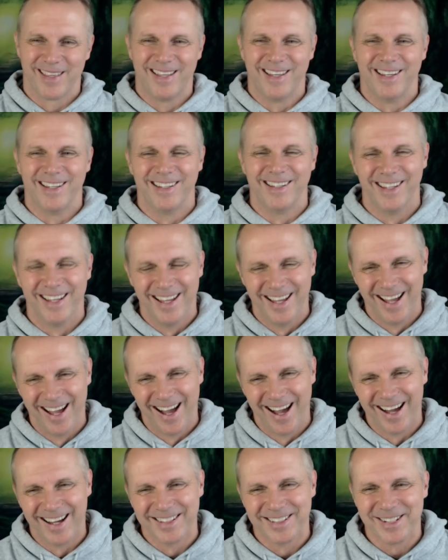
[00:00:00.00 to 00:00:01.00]

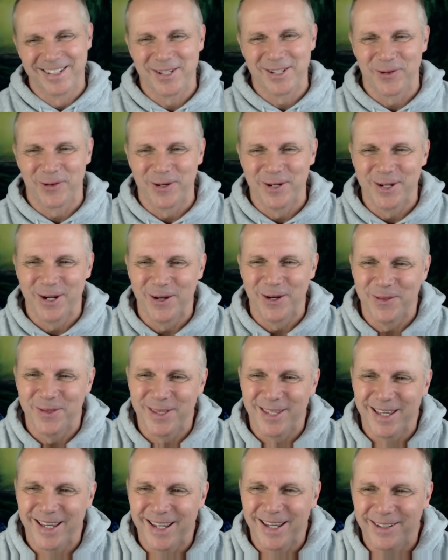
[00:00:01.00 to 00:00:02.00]
I just saw a
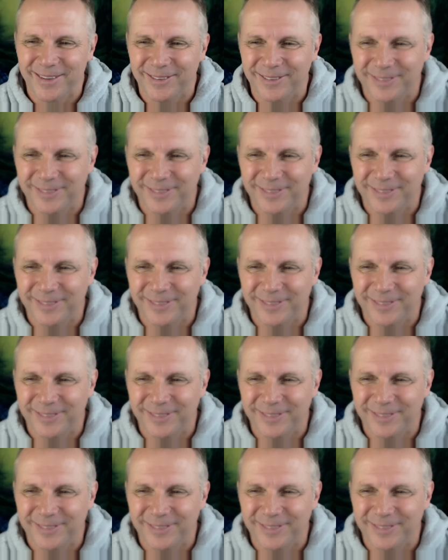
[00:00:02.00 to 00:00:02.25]
note there.